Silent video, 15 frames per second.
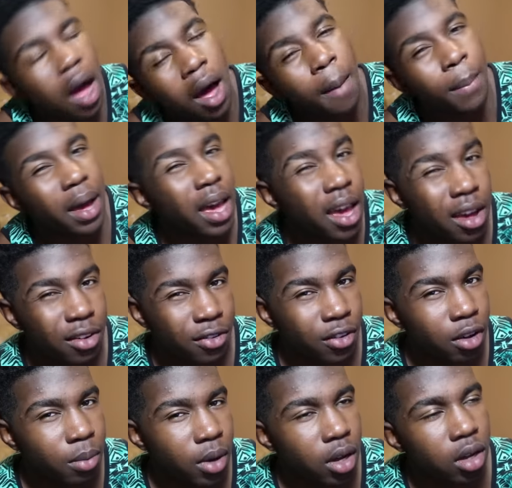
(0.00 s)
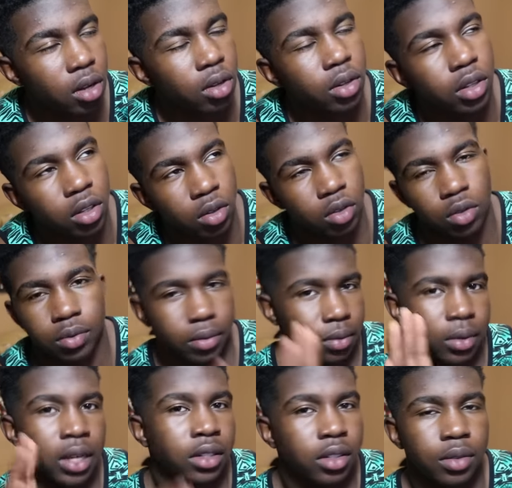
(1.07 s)
a bad female.
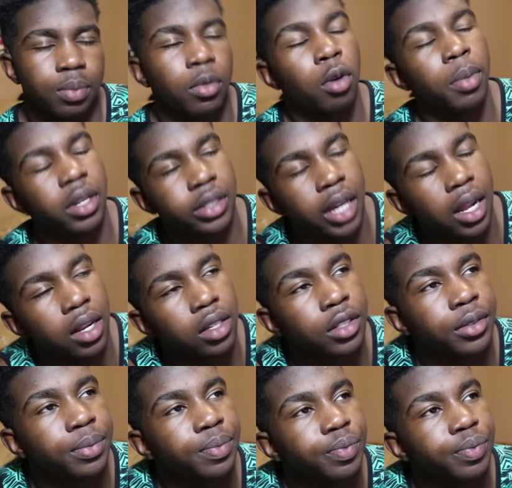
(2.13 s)
Moment of silence.